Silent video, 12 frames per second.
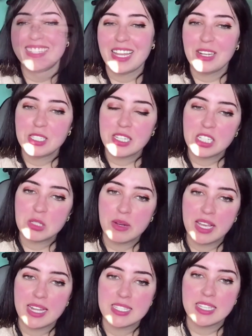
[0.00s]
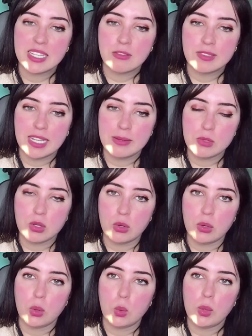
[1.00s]
Can you change my ads account time
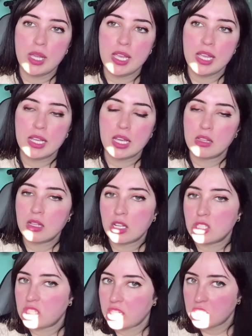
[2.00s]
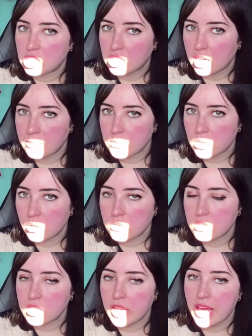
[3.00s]
zone? We cannot change time
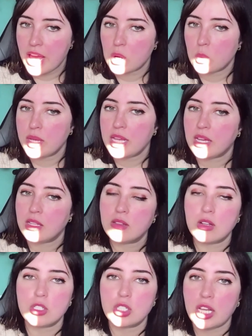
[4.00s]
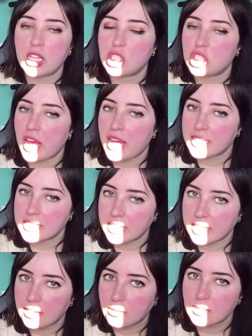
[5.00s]
zones and we cannot change ads
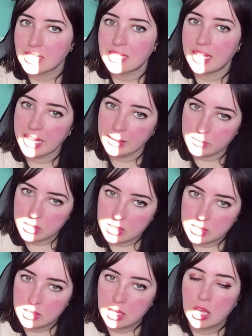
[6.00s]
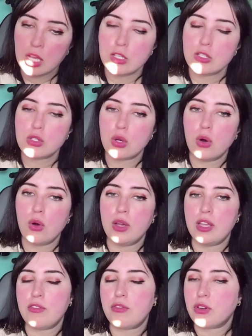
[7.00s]
accounts names. So
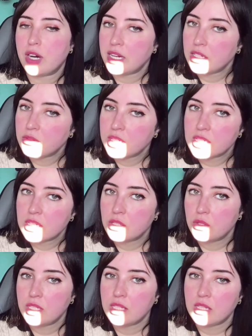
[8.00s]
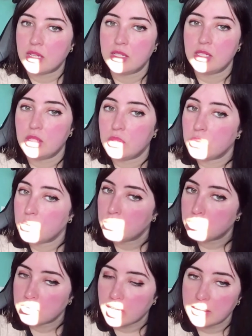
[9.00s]
if for any reason you need a
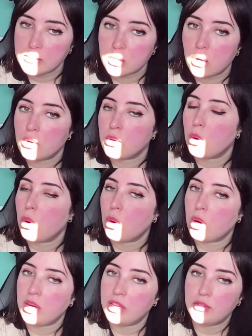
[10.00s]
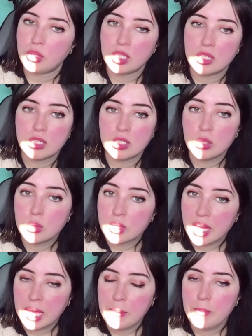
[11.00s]
new time zone or if you need a new
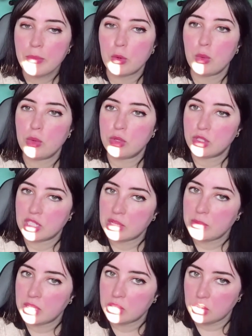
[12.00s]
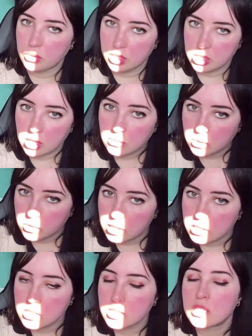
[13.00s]
name, we would recommend you reach out to
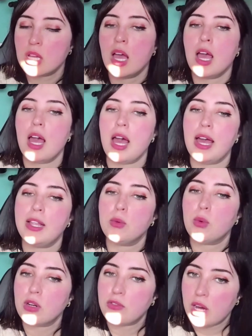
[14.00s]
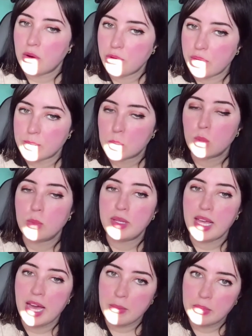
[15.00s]
us and one of our reps will
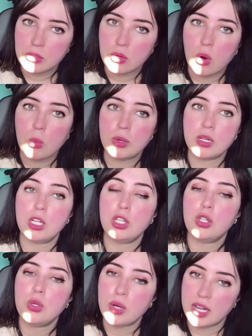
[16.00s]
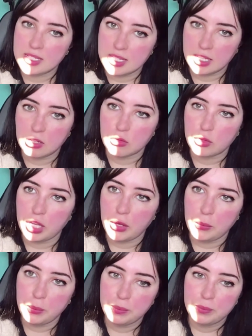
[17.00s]
be happy to open a new ads account for
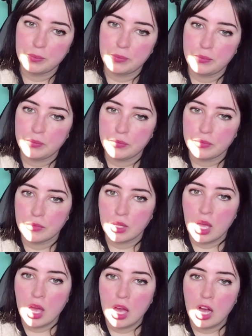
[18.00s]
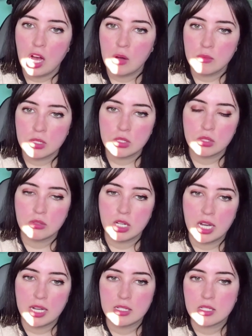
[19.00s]
you. How much do
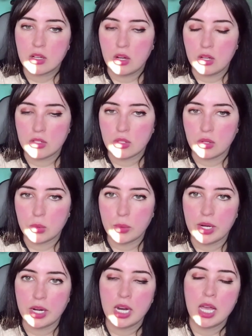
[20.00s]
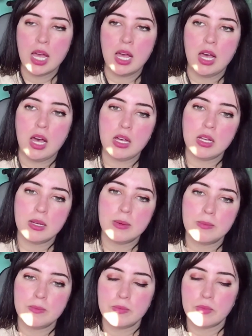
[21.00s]
ads cost on Twitter?
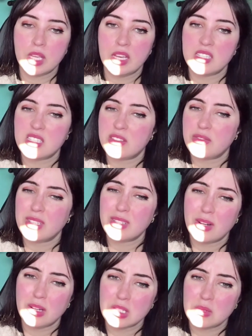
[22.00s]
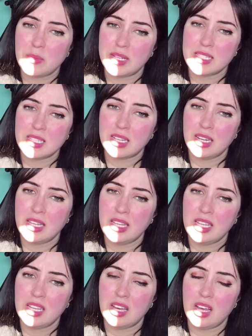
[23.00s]
It's different costs
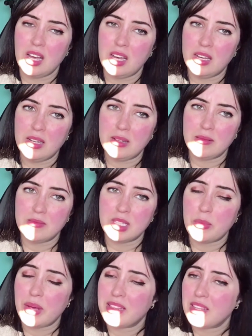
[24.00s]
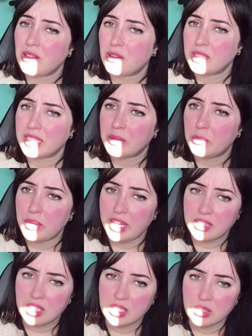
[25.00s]
basically depending on the
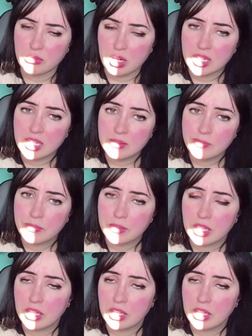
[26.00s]
campaign that you're running.